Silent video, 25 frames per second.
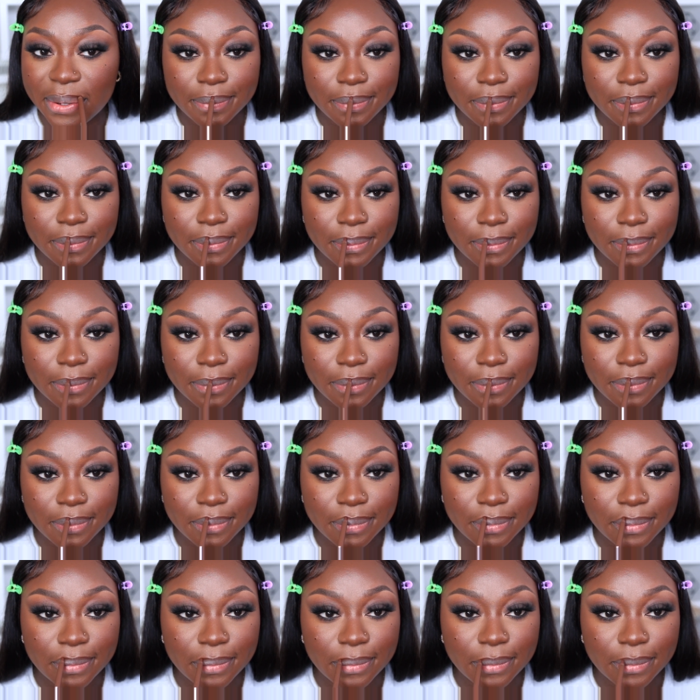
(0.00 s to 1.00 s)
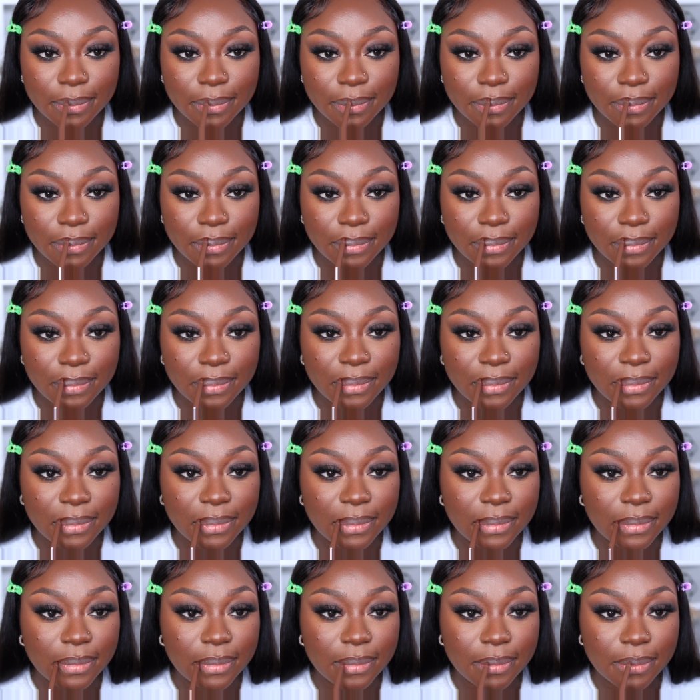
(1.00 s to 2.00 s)
KOUZINS, if you can get your hands on
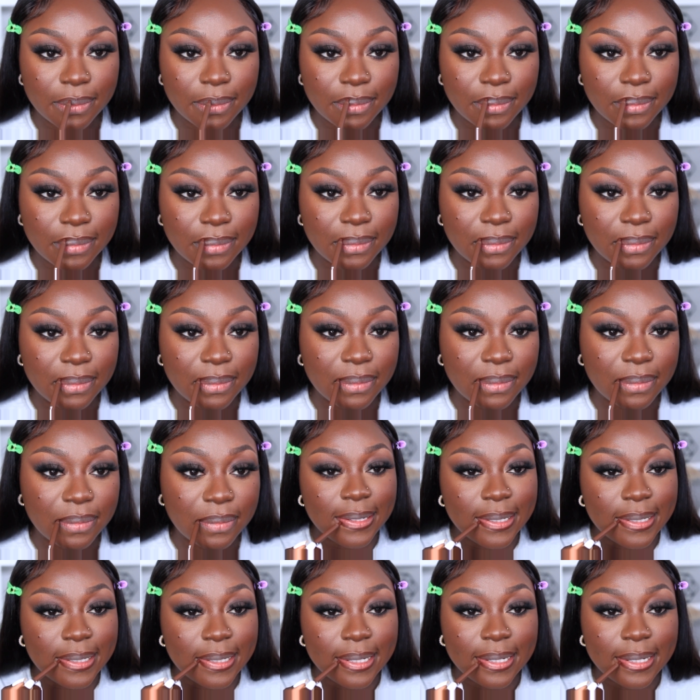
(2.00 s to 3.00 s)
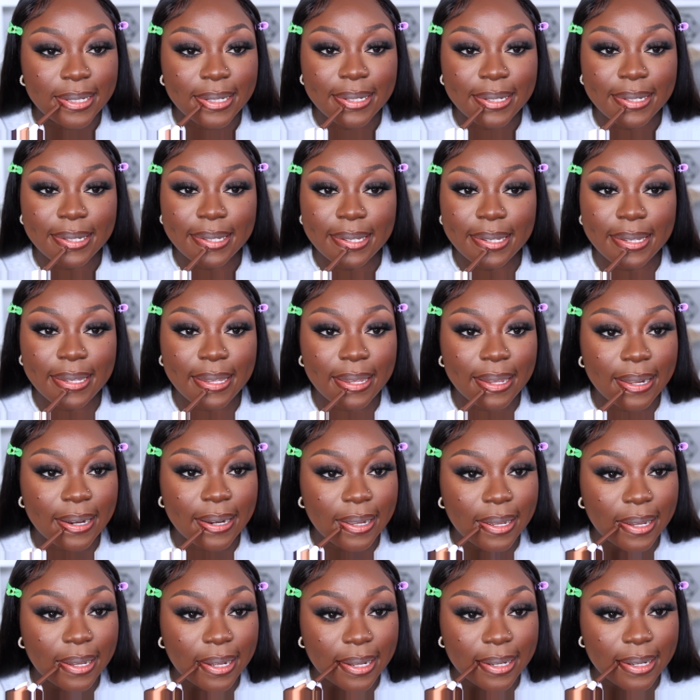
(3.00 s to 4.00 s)
ColourPop's lip liners, get
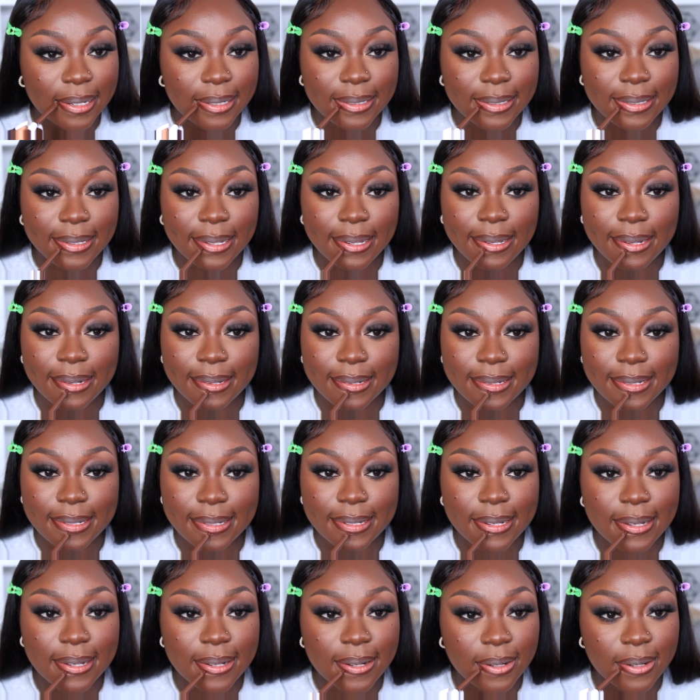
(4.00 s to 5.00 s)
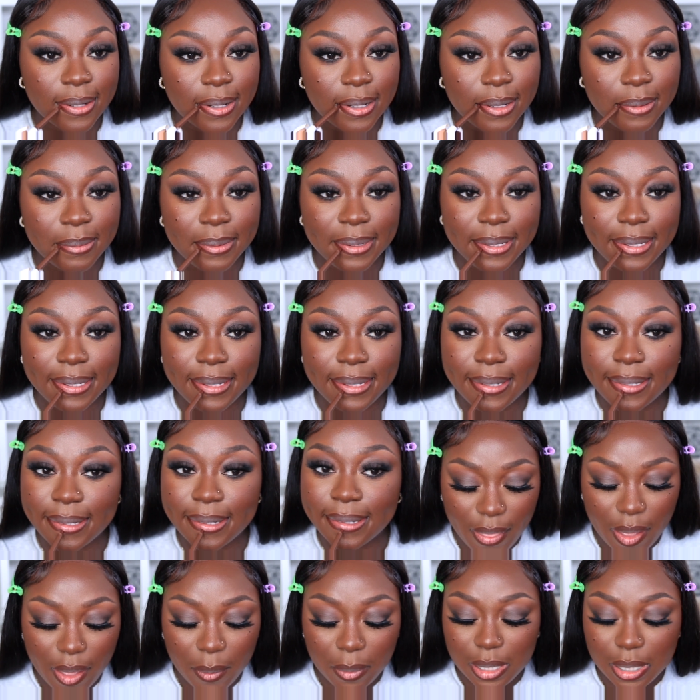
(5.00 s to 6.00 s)
it, because they are so creamy.
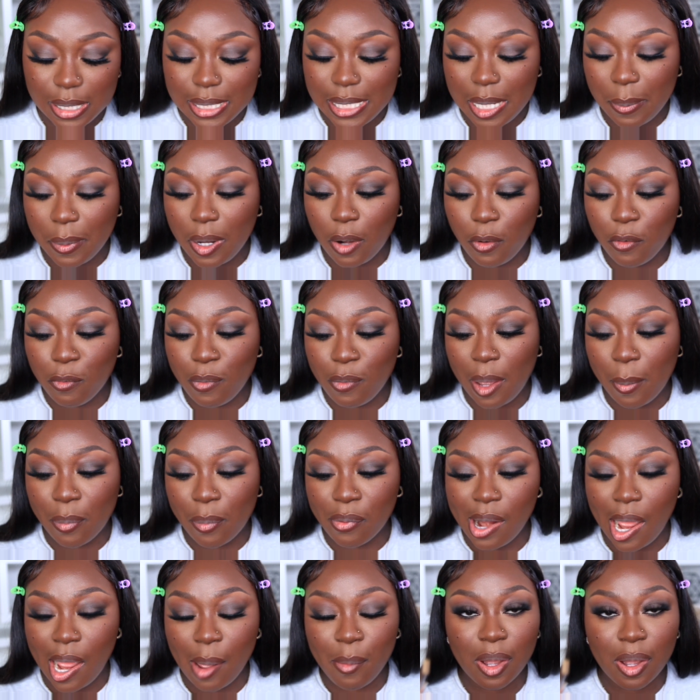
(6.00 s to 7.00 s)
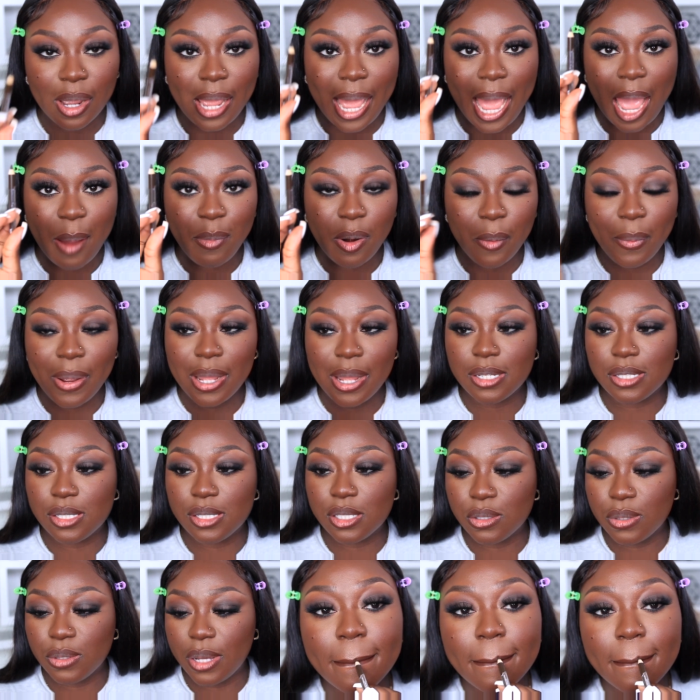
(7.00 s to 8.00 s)
And then I'm gonna deepen up with my Primark Eyebrow
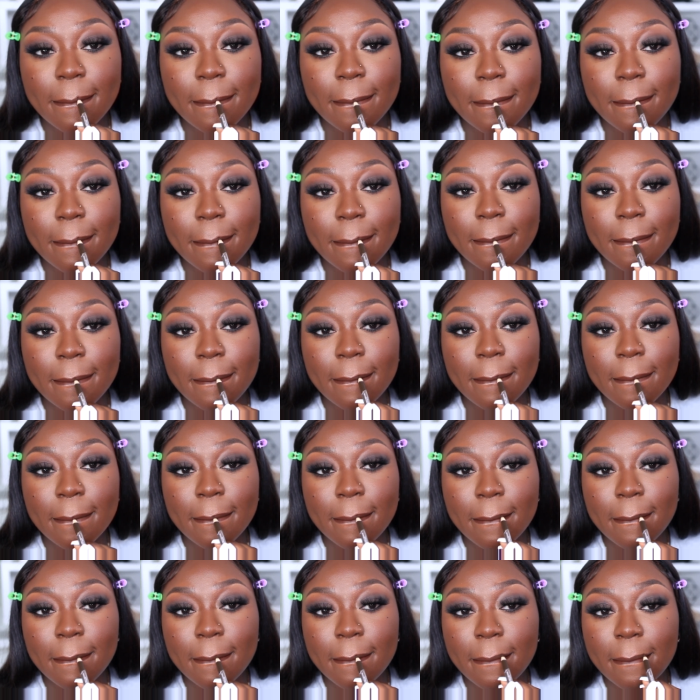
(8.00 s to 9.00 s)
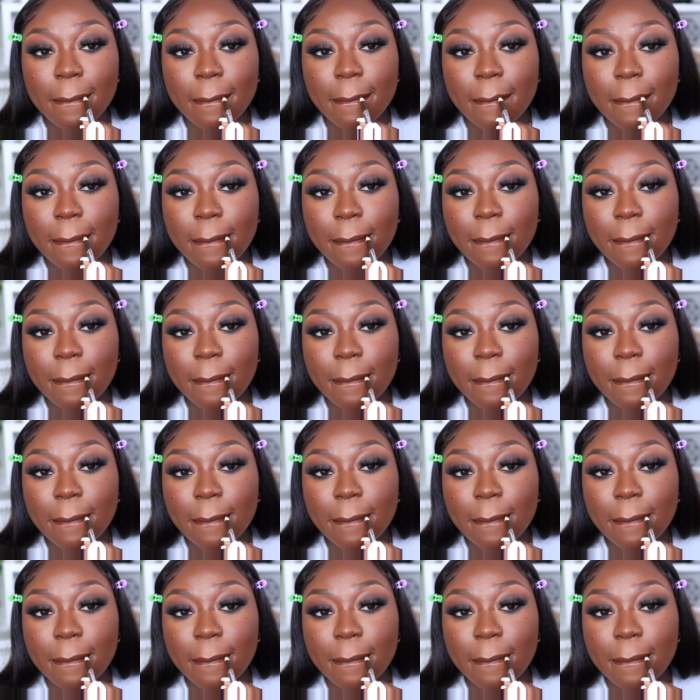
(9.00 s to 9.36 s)
Pencil in the shade Brown.